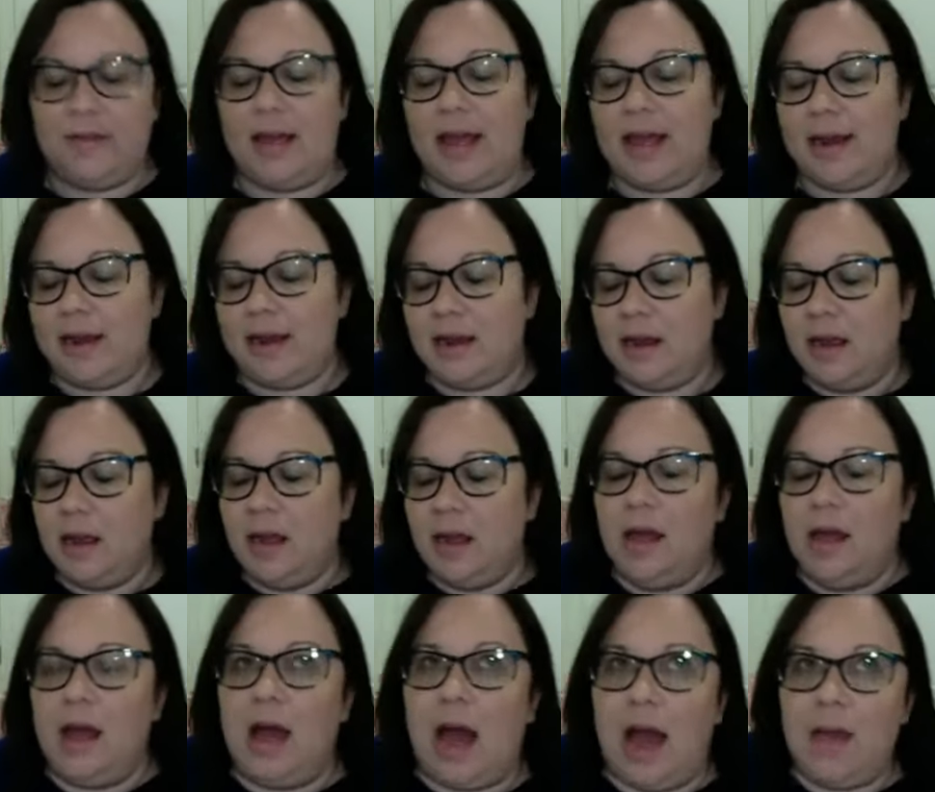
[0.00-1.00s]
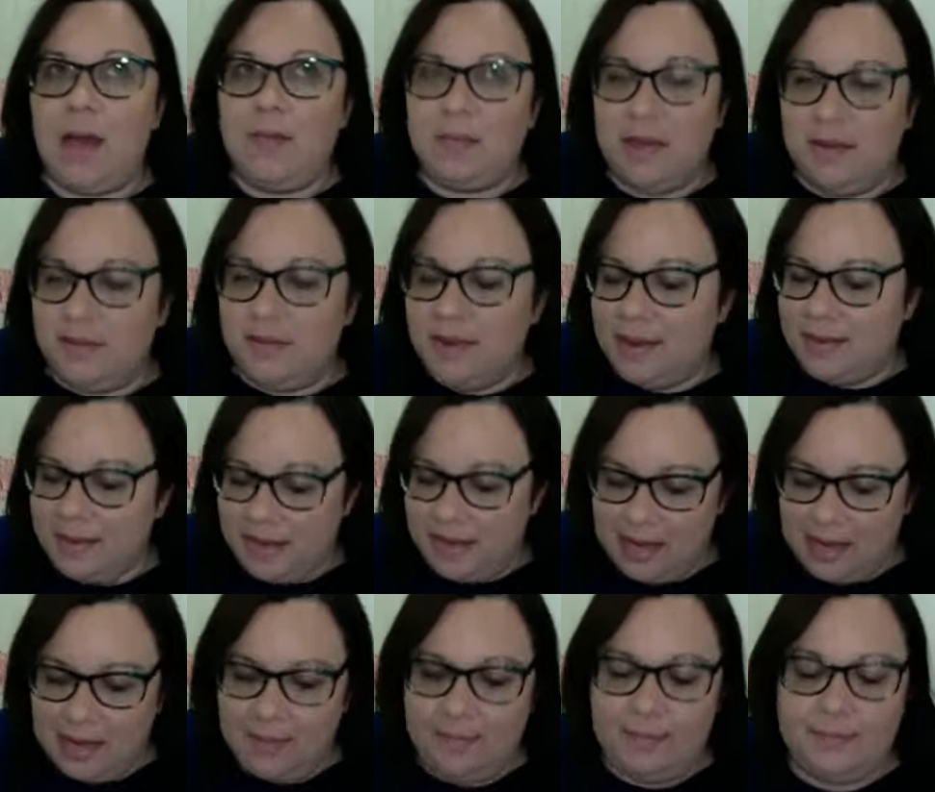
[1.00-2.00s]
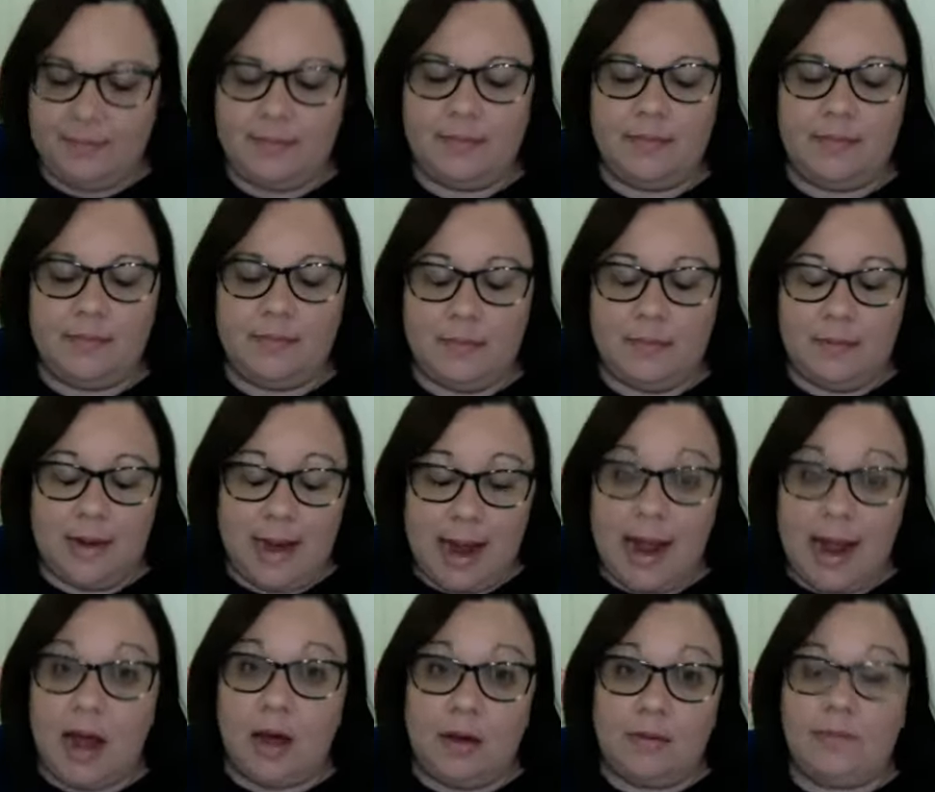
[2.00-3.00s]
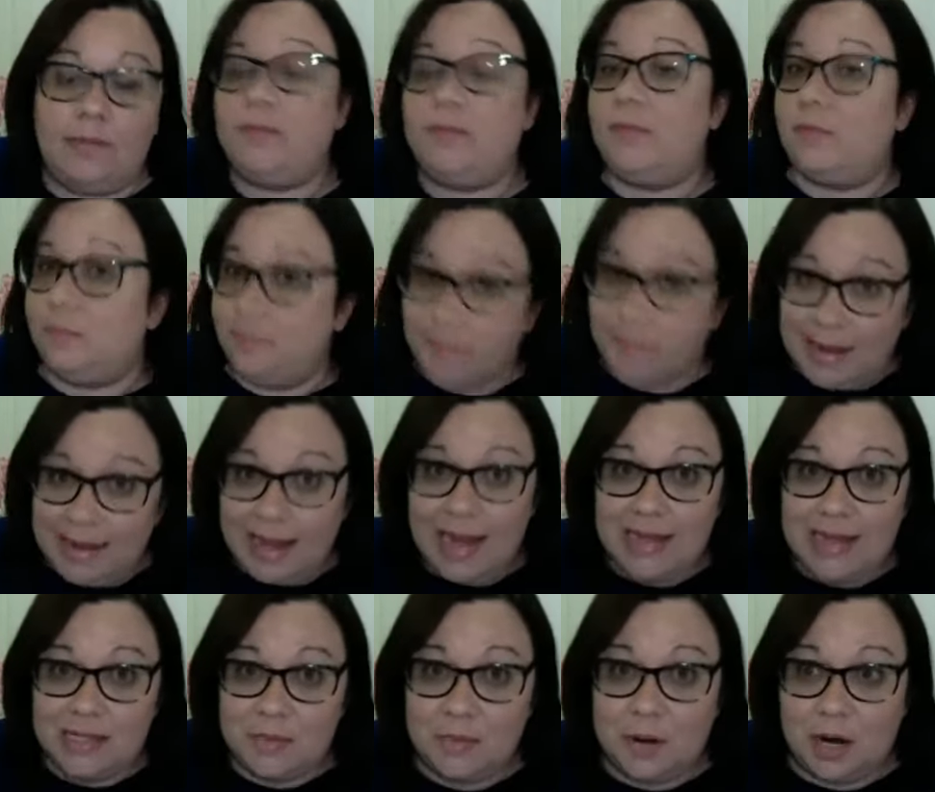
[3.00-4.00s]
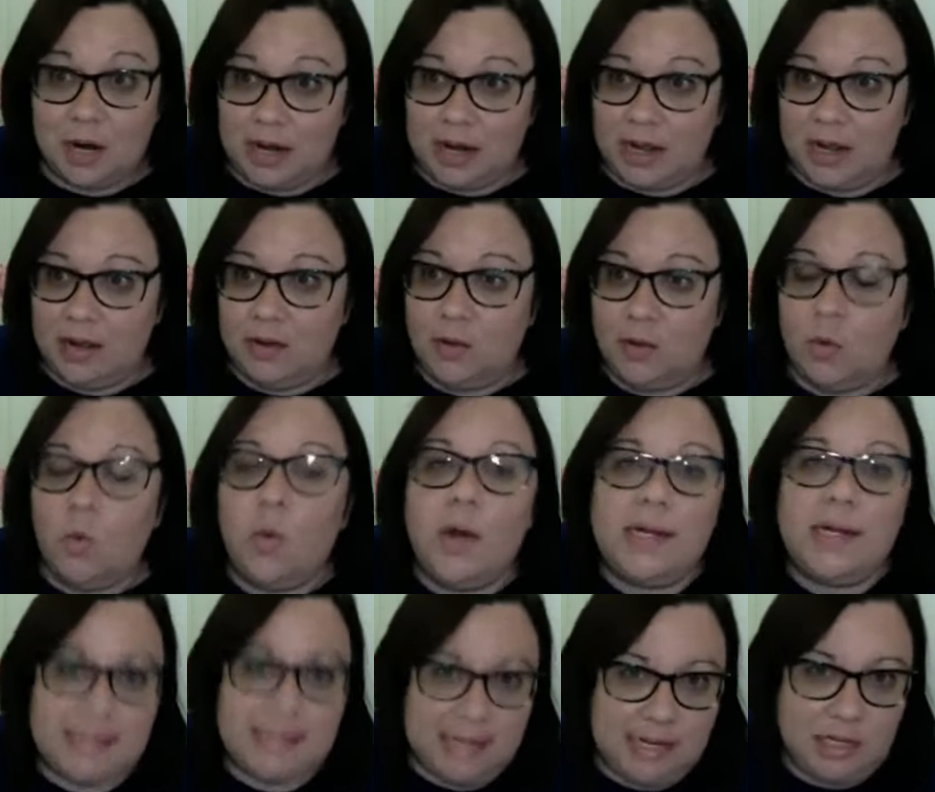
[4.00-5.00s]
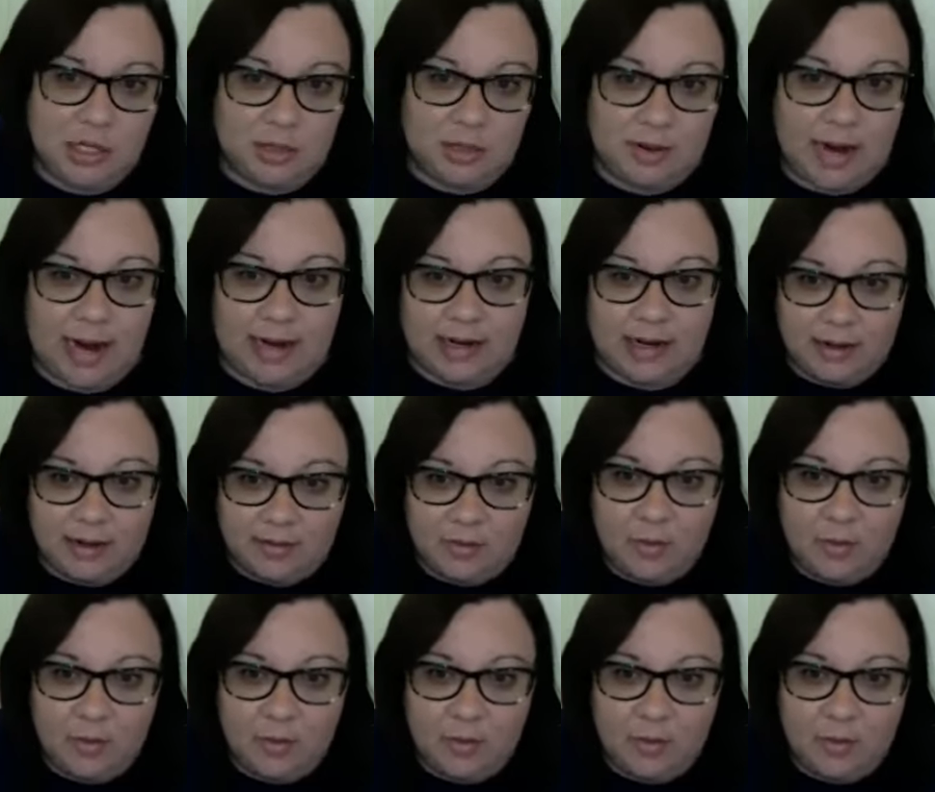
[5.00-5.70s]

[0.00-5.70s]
And I'm even thinking now, my last party was interactive.